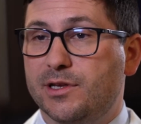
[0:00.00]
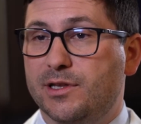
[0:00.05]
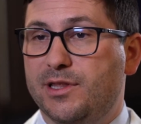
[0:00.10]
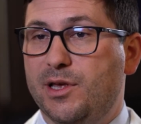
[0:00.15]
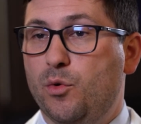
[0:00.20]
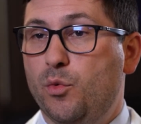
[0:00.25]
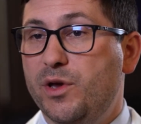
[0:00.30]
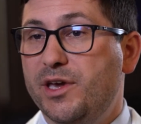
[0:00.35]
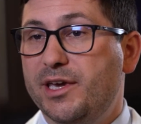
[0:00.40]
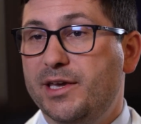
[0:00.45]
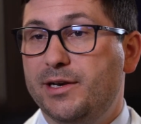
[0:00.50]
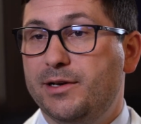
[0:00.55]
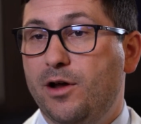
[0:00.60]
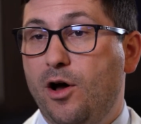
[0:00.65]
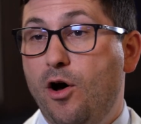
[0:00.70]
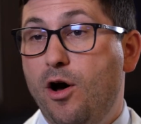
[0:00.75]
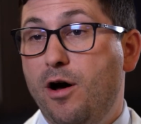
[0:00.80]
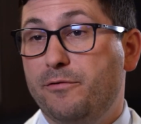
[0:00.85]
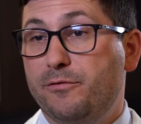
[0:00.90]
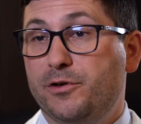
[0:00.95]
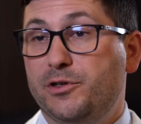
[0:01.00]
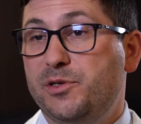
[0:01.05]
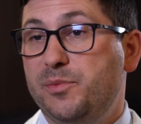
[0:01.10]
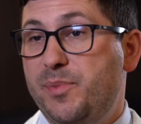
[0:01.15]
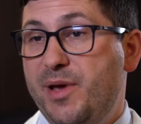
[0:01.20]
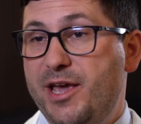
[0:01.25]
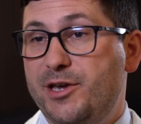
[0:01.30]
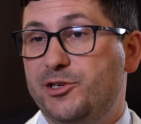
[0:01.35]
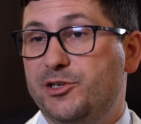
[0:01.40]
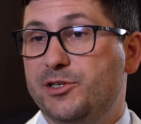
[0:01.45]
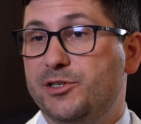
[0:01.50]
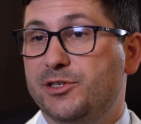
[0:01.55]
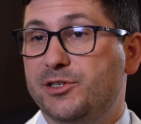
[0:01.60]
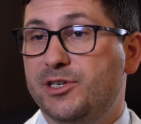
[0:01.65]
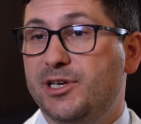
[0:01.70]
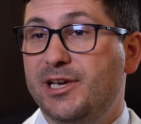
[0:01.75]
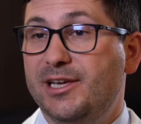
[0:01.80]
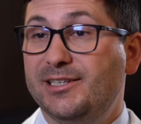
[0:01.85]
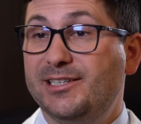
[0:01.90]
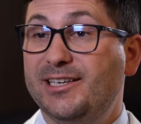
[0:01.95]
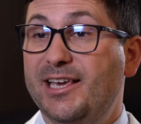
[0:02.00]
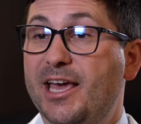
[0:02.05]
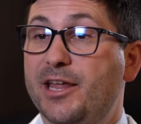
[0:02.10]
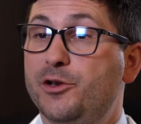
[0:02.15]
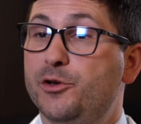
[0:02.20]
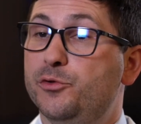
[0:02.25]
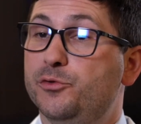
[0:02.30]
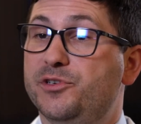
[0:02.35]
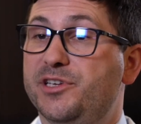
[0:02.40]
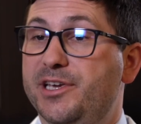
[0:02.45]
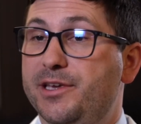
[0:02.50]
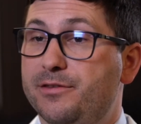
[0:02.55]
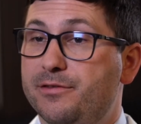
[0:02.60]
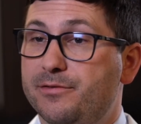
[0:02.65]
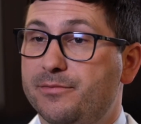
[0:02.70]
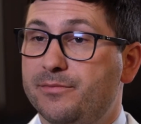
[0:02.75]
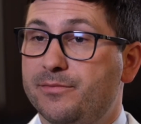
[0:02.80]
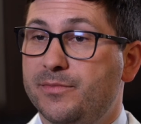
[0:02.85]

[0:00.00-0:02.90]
that we can offer to patients to get new teeth.